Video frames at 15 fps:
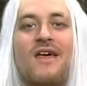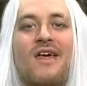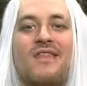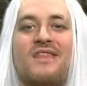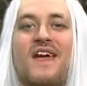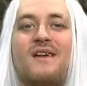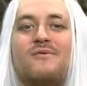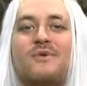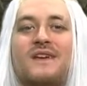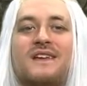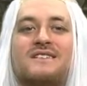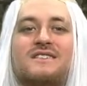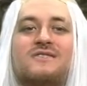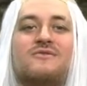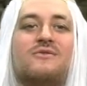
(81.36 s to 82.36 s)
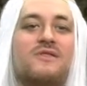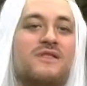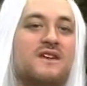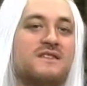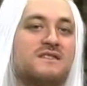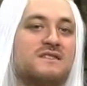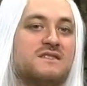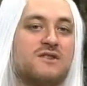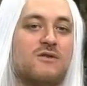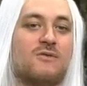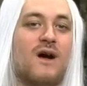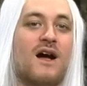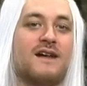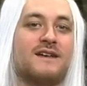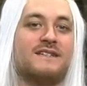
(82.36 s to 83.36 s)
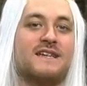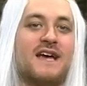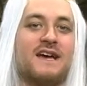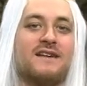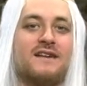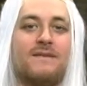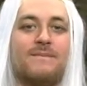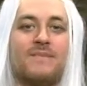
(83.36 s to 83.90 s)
Then we get to the Taraka deck.